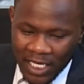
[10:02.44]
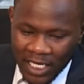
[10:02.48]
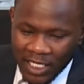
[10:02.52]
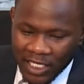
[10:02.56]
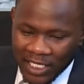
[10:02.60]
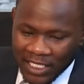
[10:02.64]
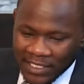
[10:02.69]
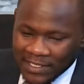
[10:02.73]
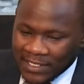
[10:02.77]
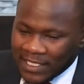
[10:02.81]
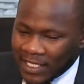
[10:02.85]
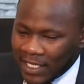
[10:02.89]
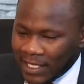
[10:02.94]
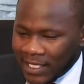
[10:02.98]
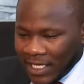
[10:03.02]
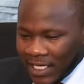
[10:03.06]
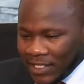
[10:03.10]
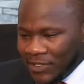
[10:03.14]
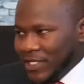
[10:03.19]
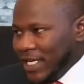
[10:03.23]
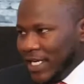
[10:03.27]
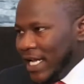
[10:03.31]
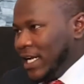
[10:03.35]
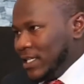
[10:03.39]
let's say,
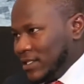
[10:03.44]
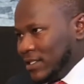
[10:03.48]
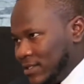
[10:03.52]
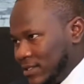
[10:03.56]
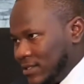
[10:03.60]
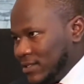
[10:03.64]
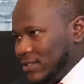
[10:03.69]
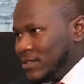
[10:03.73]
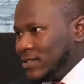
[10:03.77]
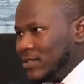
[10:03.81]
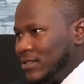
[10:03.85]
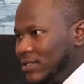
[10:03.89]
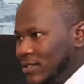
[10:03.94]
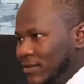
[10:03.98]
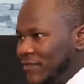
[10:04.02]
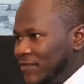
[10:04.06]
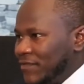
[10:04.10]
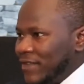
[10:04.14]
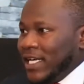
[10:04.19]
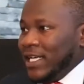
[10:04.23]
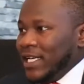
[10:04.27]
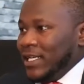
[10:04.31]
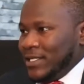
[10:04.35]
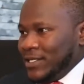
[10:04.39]
country X
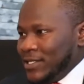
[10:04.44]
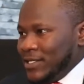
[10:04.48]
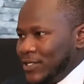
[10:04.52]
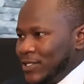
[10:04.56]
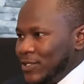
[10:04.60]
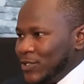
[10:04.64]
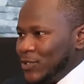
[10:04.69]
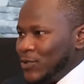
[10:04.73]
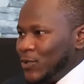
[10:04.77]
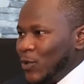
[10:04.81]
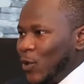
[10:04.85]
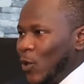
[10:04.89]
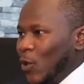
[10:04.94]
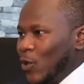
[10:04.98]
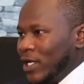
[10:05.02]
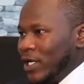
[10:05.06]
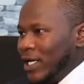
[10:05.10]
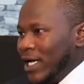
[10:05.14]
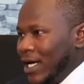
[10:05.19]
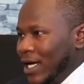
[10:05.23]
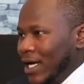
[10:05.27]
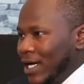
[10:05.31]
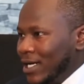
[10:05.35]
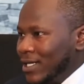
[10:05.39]
fails to
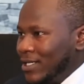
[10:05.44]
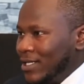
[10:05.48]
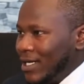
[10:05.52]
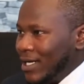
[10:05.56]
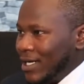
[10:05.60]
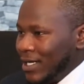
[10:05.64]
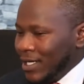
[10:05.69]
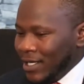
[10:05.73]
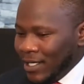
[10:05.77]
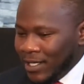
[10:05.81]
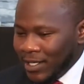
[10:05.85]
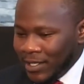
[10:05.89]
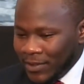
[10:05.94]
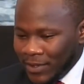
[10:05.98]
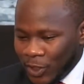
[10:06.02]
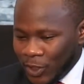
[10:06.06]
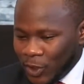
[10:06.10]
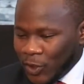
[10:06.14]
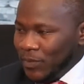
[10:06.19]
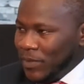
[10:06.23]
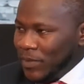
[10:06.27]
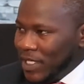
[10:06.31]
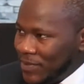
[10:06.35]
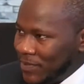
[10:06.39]
honor the
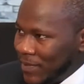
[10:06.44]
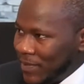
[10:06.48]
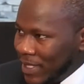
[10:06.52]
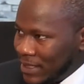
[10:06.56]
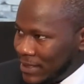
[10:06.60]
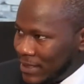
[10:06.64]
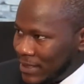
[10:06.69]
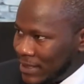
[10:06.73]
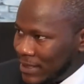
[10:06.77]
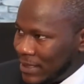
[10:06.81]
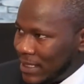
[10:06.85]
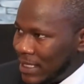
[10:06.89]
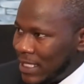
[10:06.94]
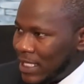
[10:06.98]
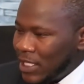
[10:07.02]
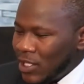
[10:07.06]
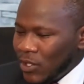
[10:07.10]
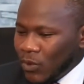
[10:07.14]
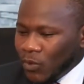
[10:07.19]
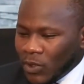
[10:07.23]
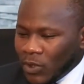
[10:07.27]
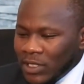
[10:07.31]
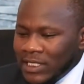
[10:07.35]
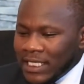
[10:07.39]
commitments?
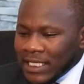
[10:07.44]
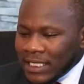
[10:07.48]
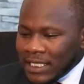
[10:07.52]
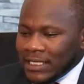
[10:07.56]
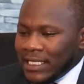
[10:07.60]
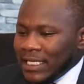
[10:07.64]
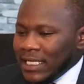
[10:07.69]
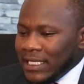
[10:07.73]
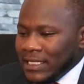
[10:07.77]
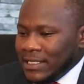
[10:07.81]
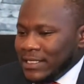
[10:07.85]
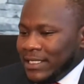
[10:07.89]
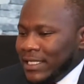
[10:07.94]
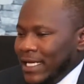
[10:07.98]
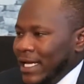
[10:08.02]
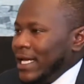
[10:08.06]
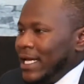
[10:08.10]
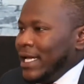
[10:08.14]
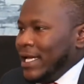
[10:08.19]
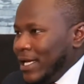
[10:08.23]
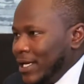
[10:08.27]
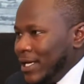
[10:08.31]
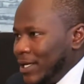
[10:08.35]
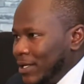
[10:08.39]
What can country
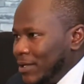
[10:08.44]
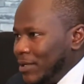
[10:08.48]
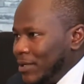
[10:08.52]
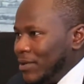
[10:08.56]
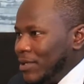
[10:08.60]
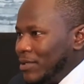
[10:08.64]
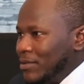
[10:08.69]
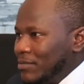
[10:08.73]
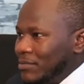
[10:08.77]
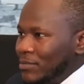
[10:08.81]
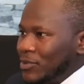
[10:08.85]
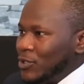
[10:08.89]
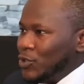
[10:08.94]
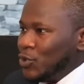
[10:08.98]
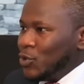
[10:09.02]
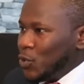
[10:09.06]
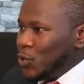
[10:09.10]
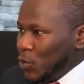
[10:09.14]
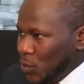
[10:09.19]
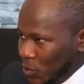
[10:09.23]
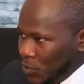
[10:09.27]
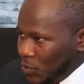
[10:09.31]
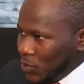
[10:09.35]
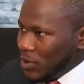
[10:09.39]
A
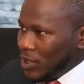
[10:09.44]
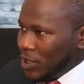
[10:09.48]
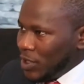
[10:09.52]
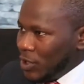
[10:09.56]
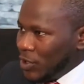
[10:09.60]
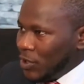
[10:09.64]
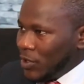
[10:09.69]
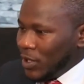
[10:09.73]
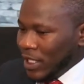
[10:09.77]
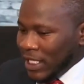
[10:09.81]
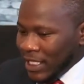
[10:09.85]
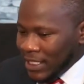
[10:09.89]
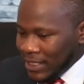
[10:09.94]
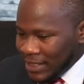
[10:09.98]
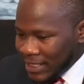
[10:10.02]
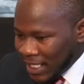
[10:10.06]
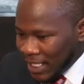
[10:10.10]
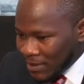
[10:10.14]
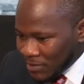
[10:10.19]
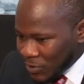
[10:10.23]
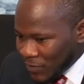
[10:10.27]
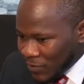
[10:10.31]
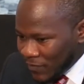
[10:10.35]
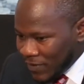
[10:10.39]
do in
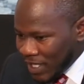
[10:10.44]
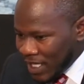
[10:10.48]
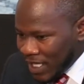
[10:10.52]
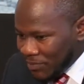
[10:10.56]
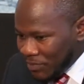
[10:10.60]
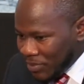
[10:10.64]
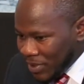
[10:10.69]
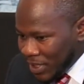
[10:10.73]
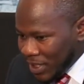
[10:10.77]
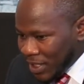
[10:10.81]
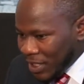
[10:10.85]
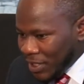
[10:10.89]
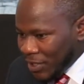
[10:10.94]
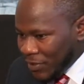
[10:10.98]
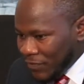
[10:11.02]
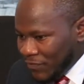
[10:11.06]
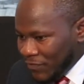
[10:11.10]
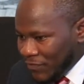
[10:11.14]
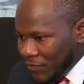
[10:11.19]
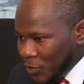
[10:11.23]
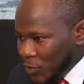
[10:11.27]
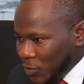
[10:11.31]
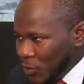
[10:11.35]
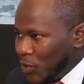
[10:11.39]
terms of that peer
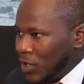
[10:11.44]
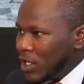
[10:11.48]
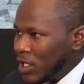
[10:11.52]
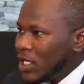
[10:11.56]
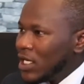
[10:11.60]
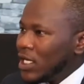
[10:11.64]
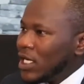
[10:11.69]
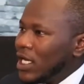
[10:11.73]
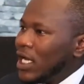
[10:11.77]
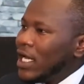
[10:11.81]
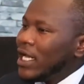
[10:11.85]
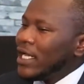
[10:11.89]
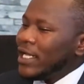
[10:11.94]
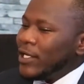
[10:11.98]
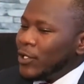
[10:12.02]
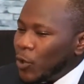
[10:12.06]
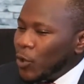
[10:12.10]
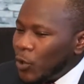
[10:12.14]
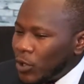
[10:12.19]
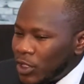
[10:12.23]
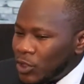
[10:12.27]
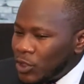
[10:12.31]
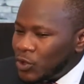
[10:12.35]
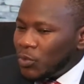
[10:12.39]
review, in
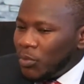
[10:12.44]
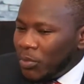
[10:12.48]
order to